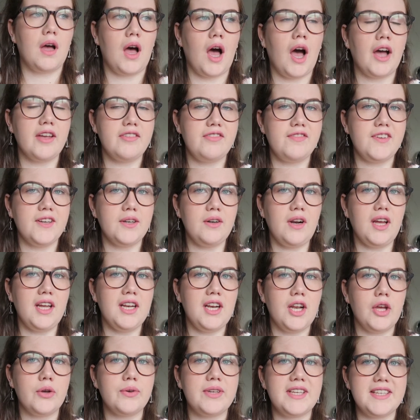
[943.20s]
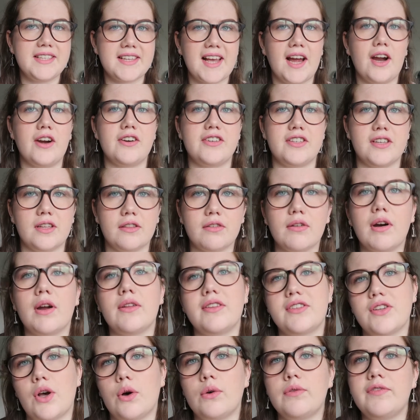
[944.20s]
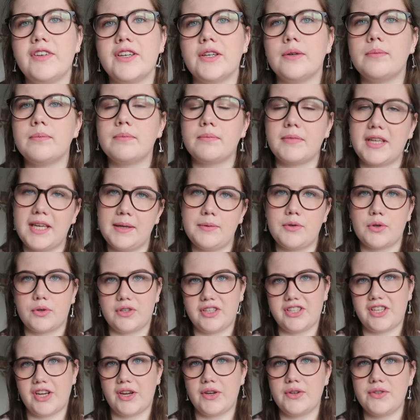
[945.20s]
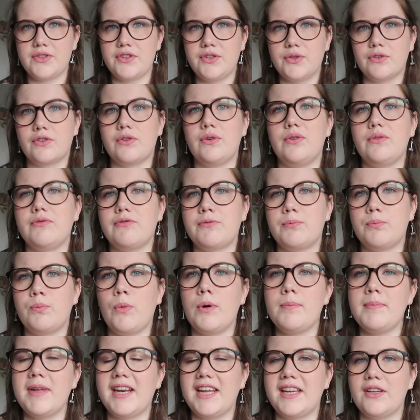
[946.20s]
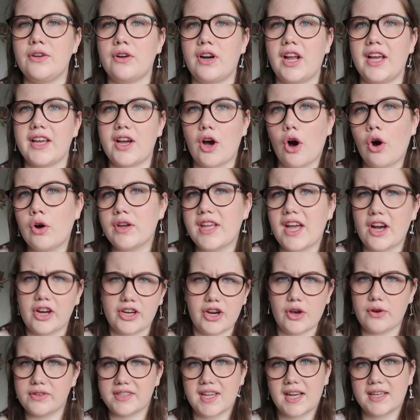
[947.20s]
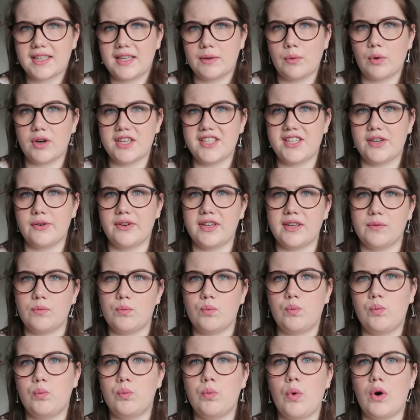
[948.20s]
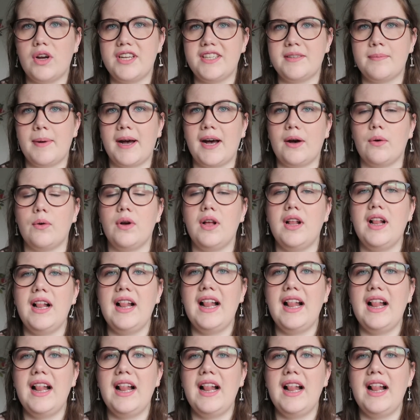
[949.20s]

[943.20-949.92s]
I feel like Loki's character throughout this whole film keeps you on your toes. One minute you're like, oh yeah, I know exactly what he's doing and what he's about.